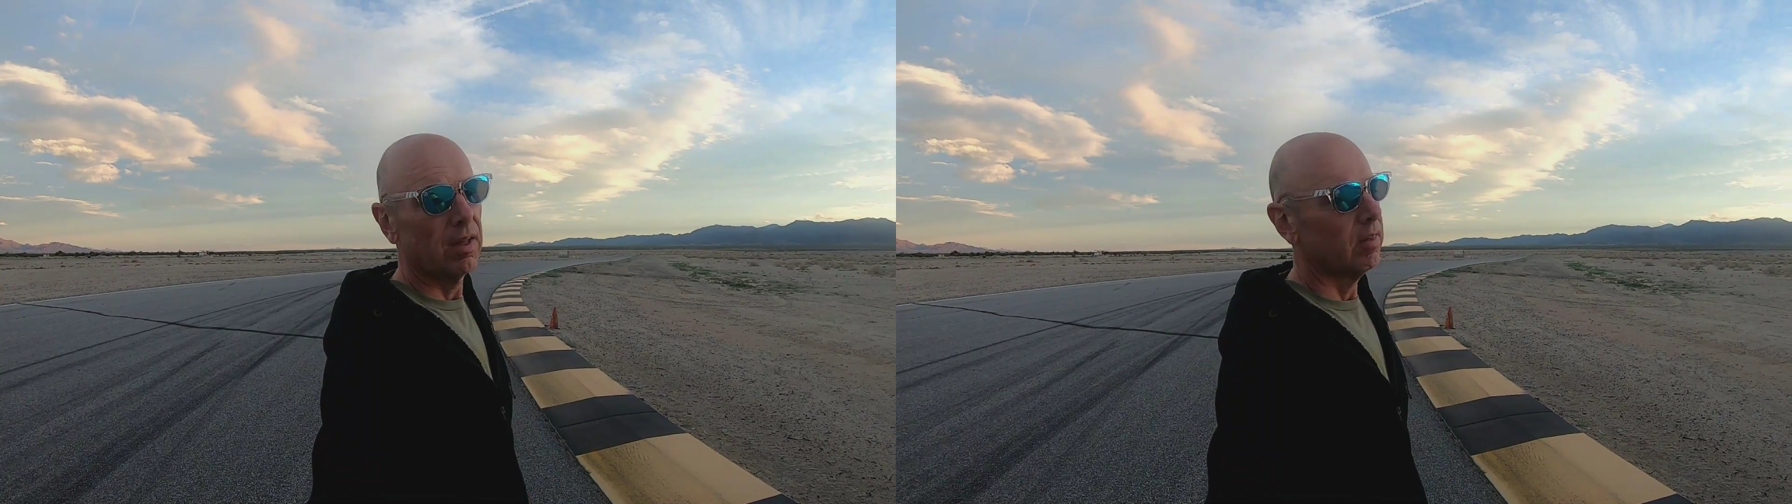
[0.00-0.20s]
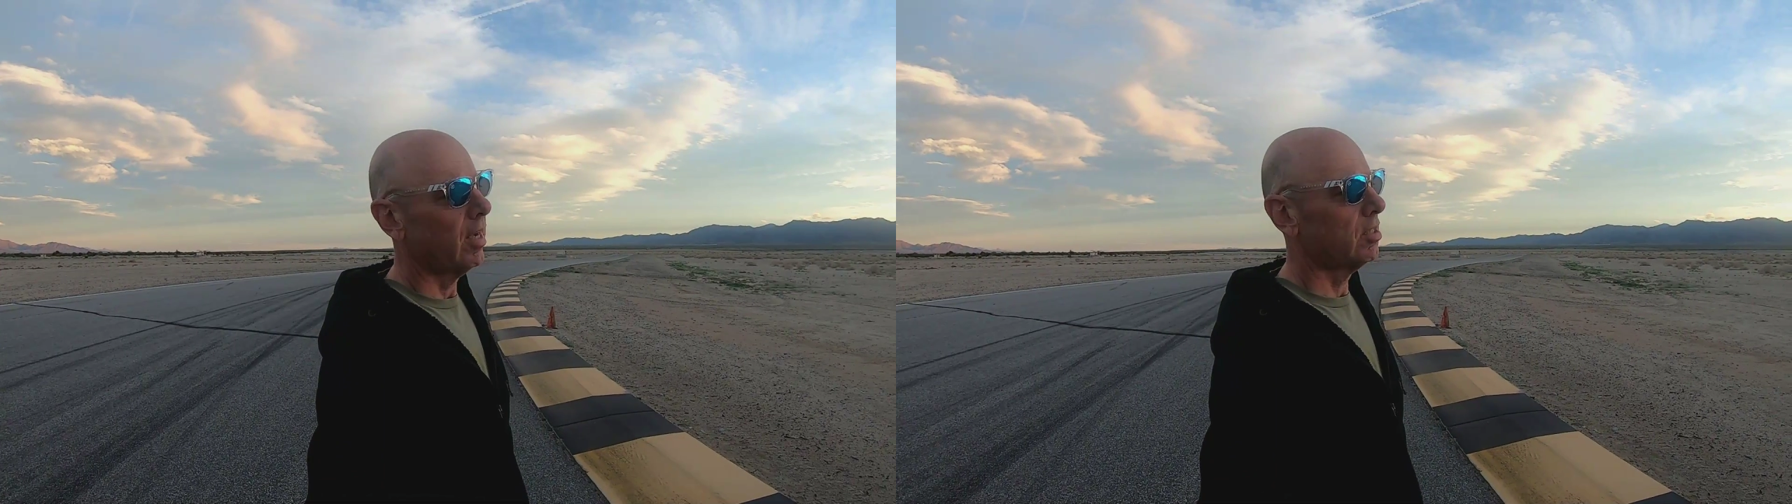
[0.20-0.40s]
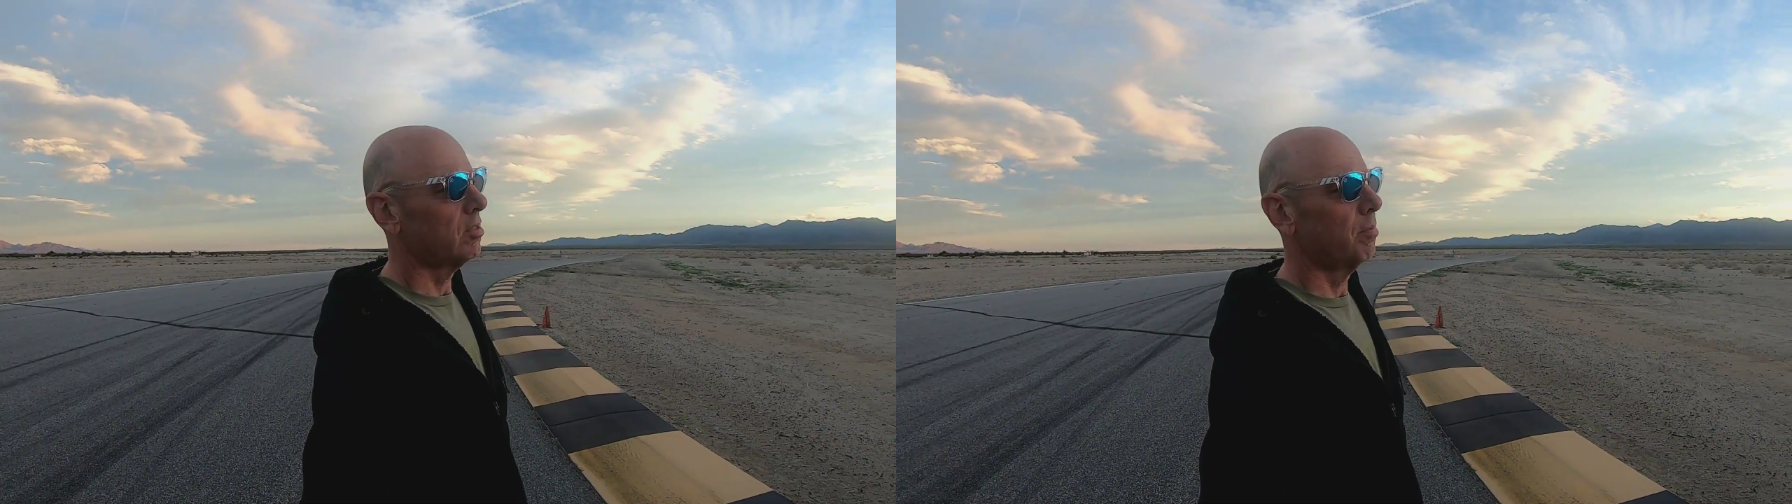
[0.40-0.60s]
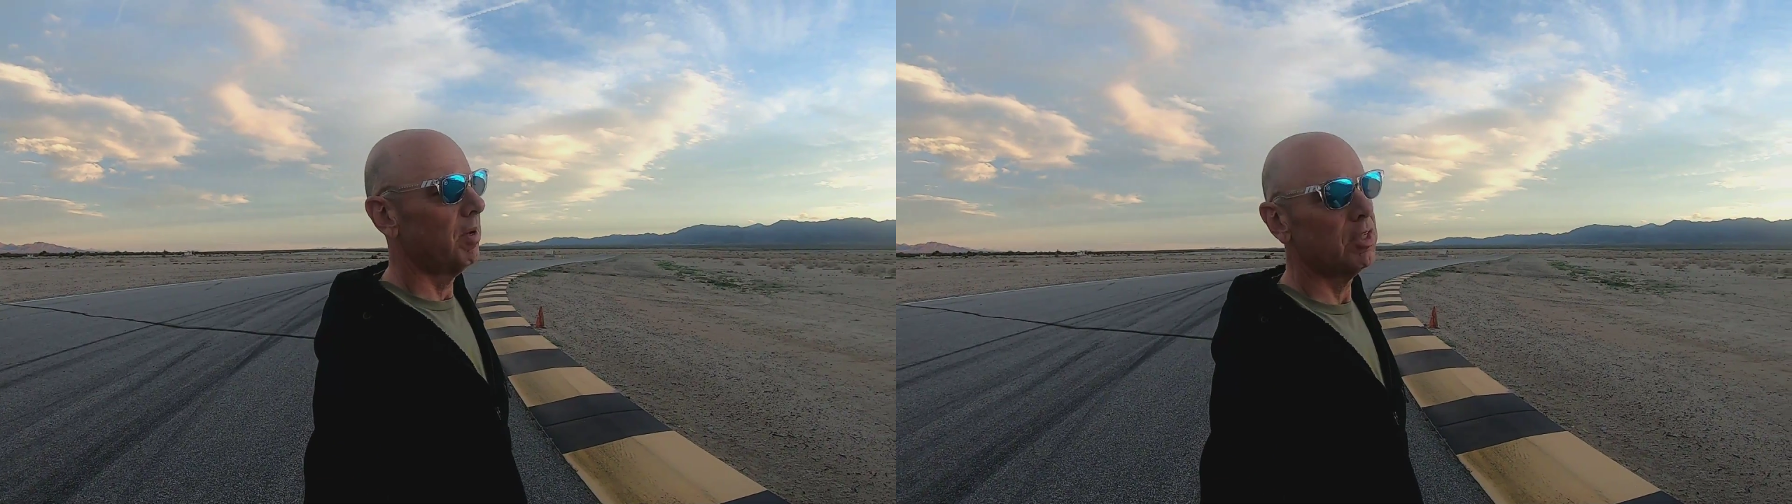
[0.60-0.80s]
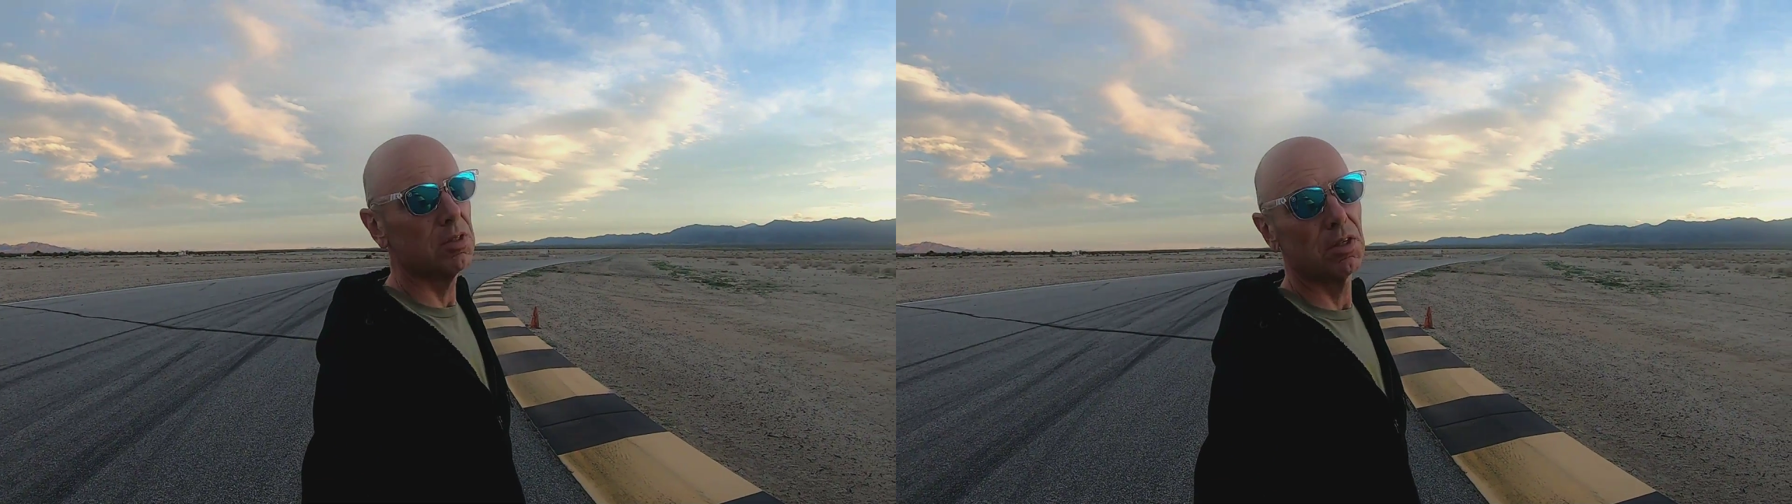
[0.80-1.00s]
that's the
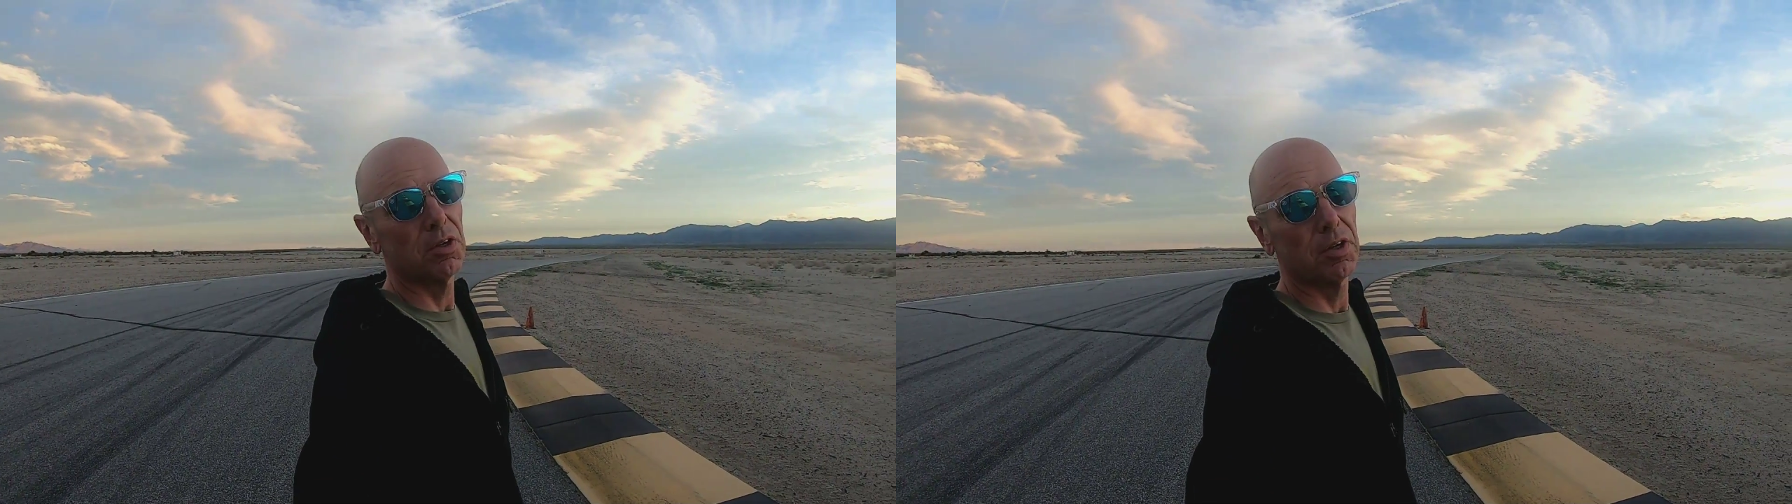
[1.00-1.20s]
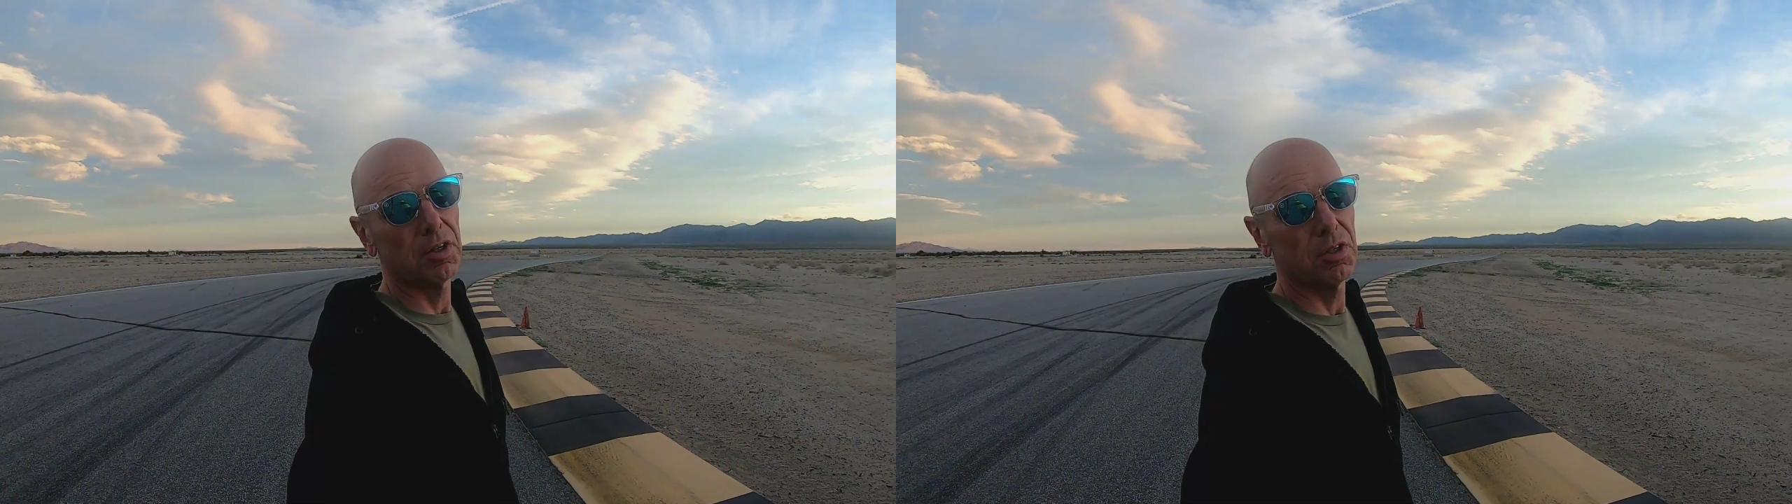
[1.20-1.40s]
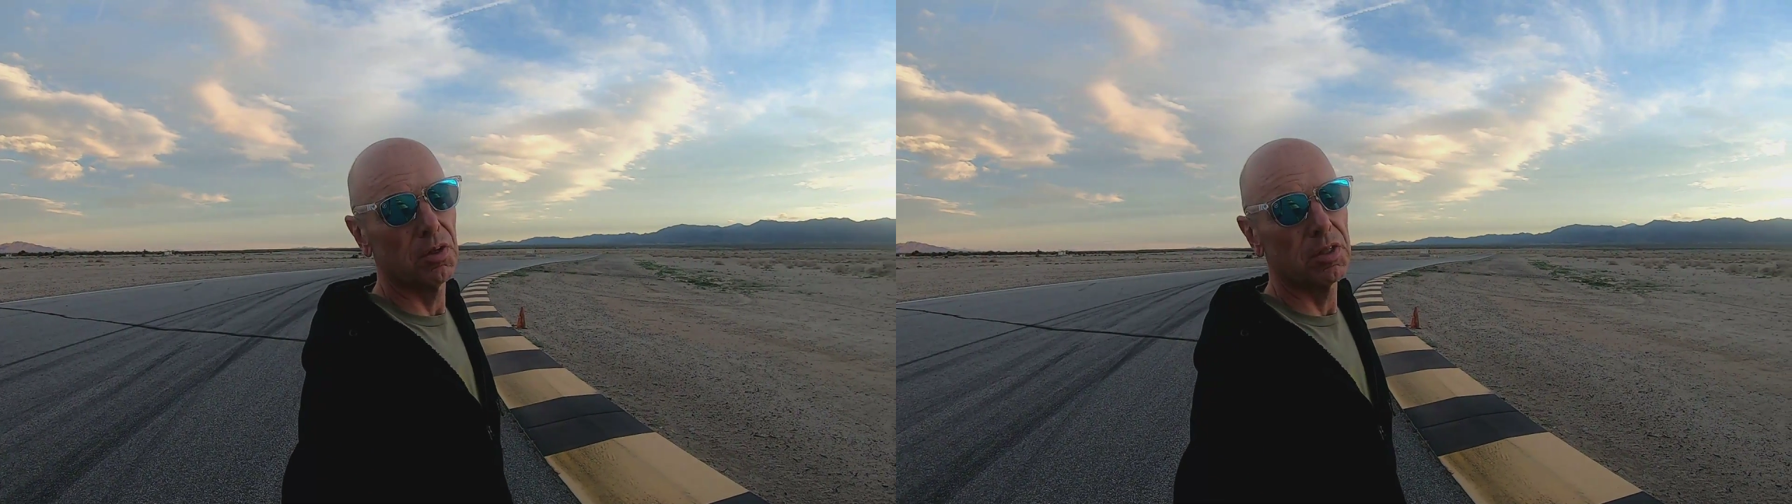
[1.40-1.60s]
best that you're going to do.